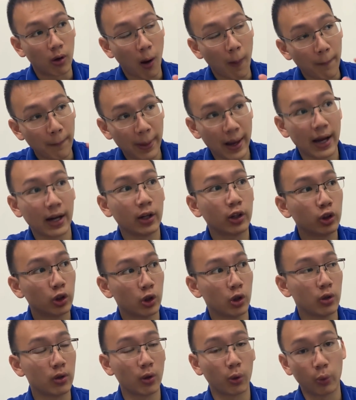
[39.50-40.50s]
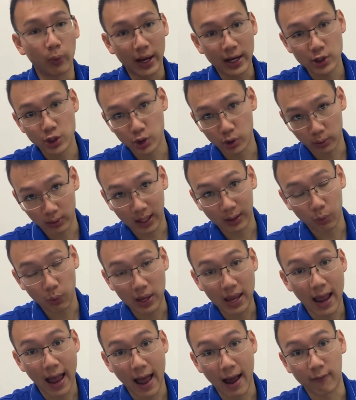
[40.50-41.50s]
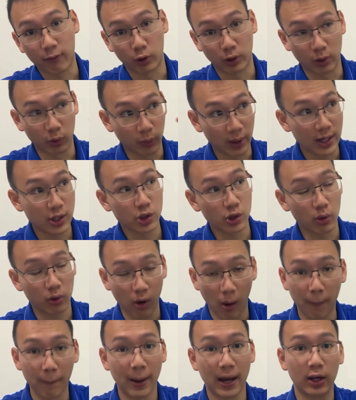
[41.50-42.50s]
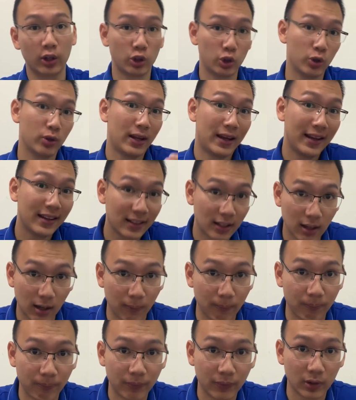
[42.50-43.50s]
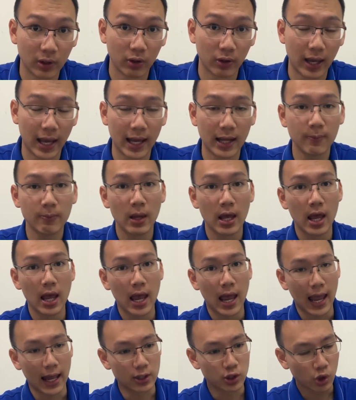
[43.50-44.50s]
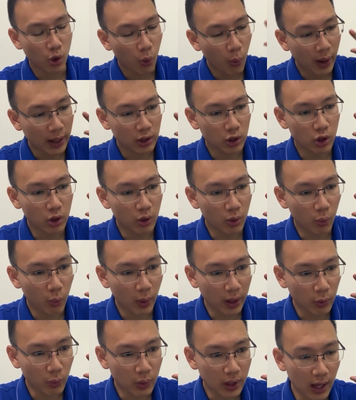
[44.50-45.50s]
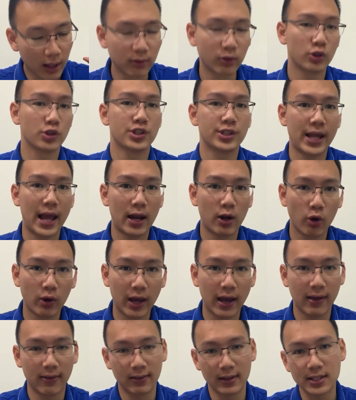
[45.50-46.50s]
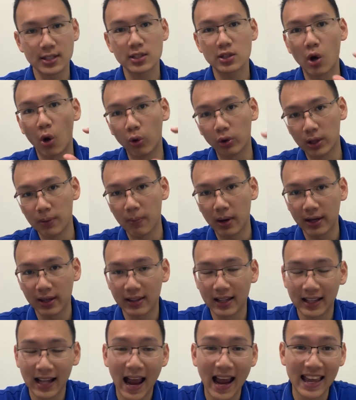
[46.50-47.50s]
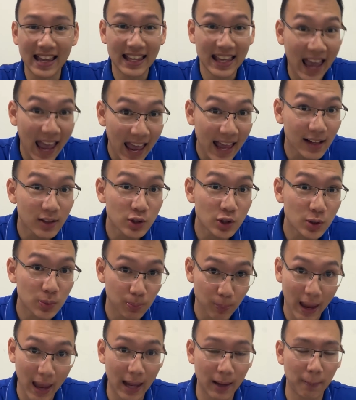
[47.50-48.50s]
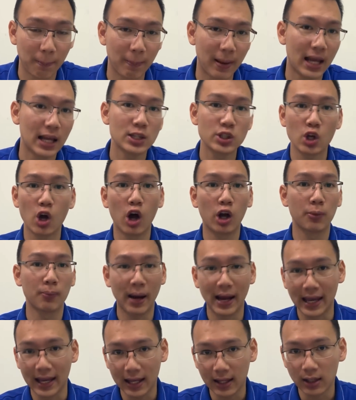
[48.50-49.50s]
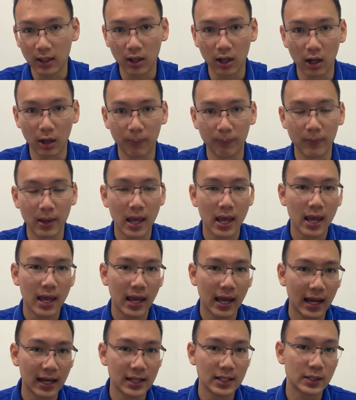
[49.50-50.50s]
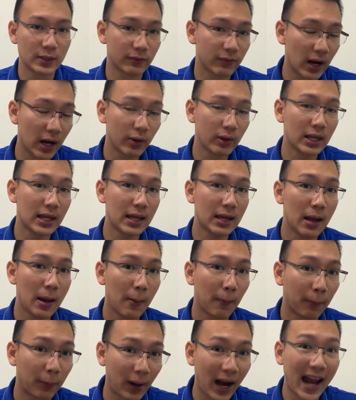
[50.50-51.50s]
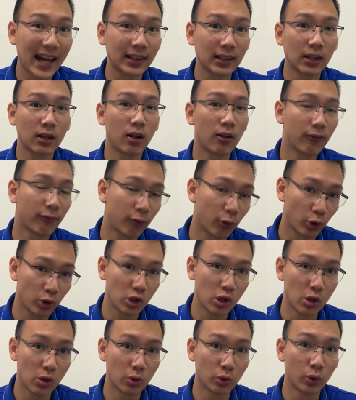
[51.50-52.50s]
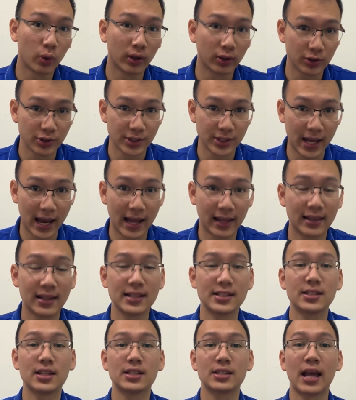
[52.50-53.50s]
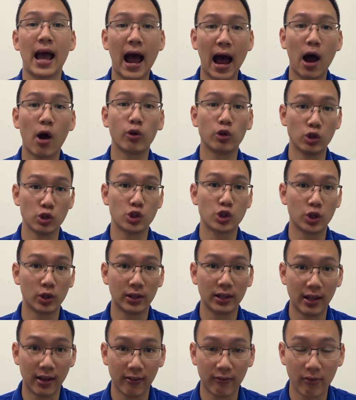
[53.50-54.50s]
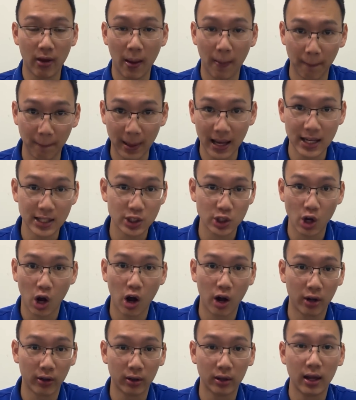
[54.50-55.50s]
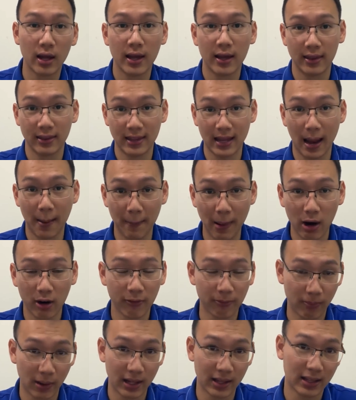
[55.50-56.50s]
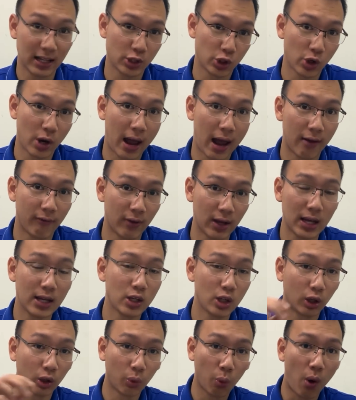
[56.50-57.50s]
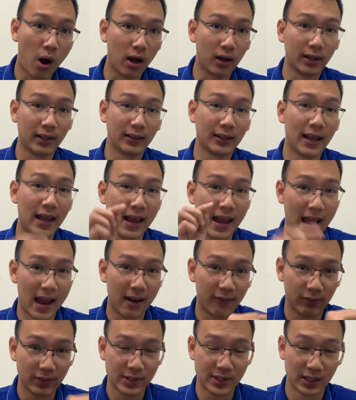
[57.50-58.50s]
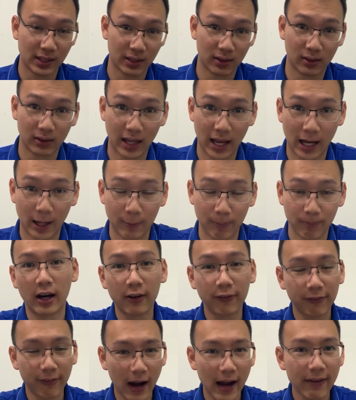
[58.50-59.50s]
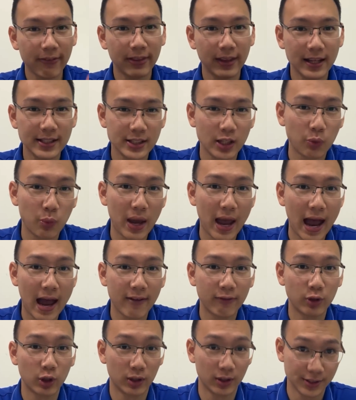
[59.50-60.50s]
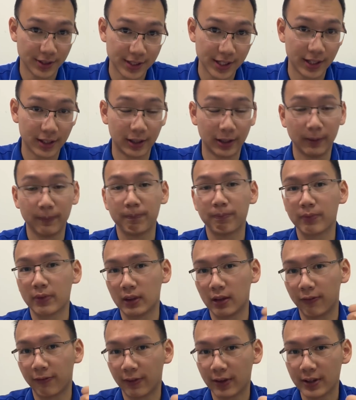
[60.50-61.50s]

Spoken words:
compared to the ratio that we have, or the ratio compared to the income. Okay, and so when we understand, okay, this is the only money that I can spend based on my income, it is very practical for you to understand this is how you should live based on the amount of money that you have in your wallet every single day. There are 5 things that we have to consider. The